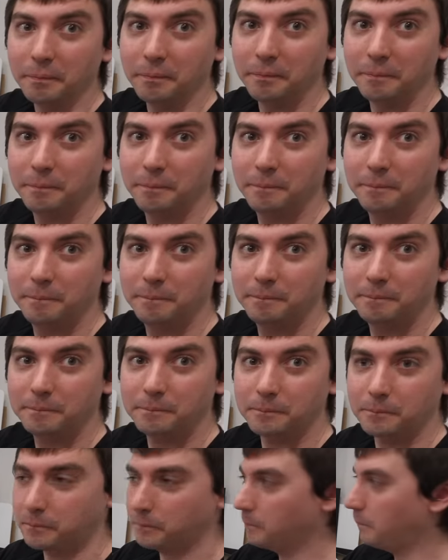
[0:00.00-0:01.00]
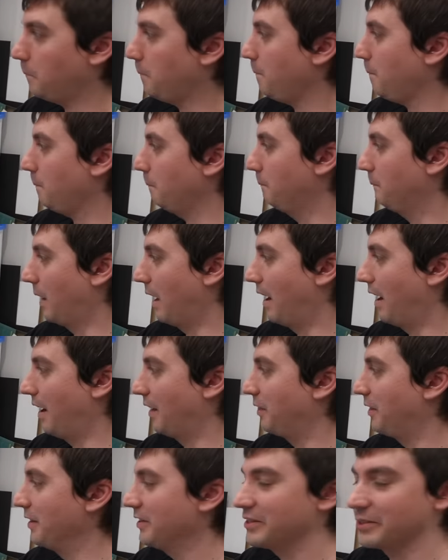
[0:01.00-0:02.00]
You already found the problem? I
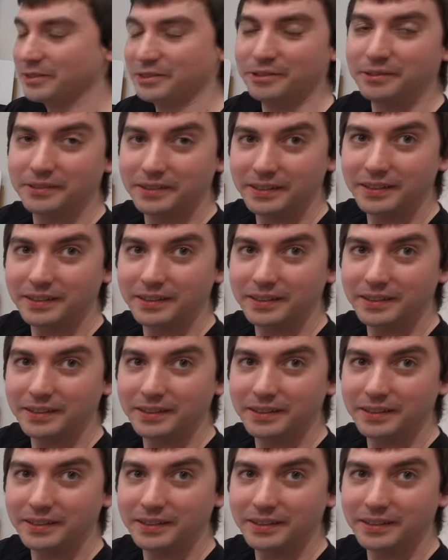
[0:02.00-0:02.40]
think so.